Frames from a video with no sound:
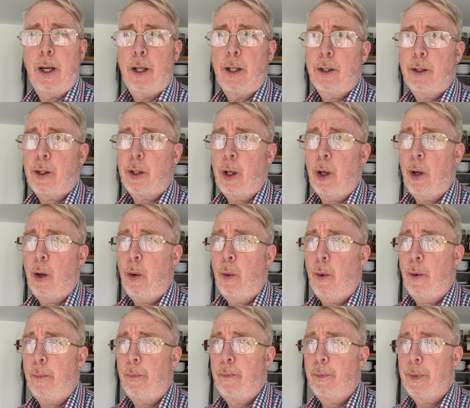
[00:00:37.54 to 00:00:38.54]

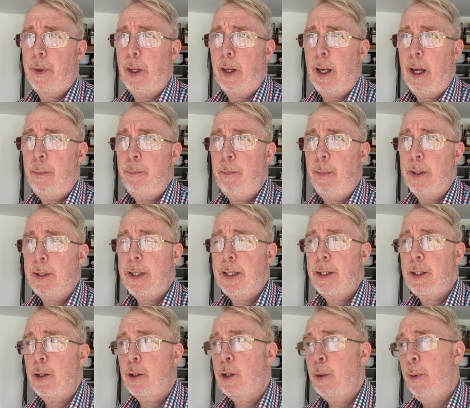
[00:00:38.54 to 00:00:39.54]
So um, my
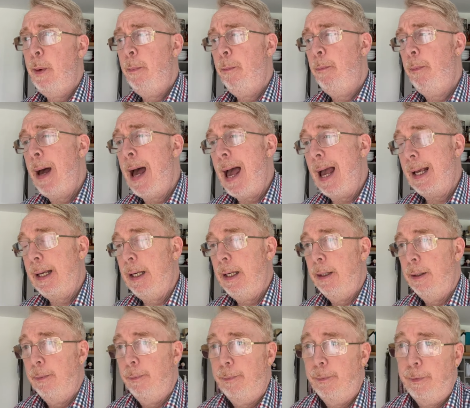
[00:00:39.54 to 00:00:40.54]
sister's coming back
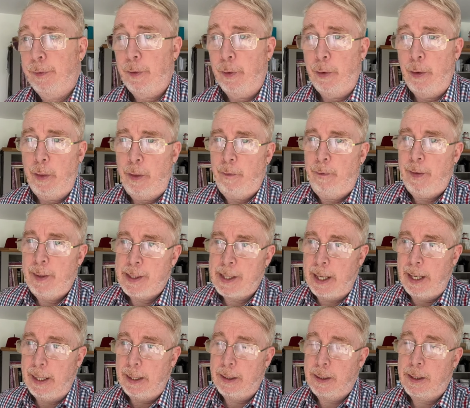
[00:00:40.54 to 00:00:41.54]
for another
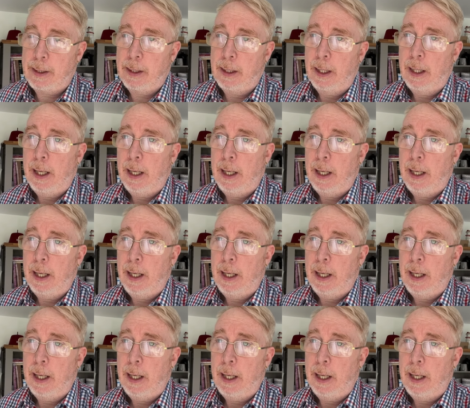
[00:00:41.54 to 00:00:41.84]
visit,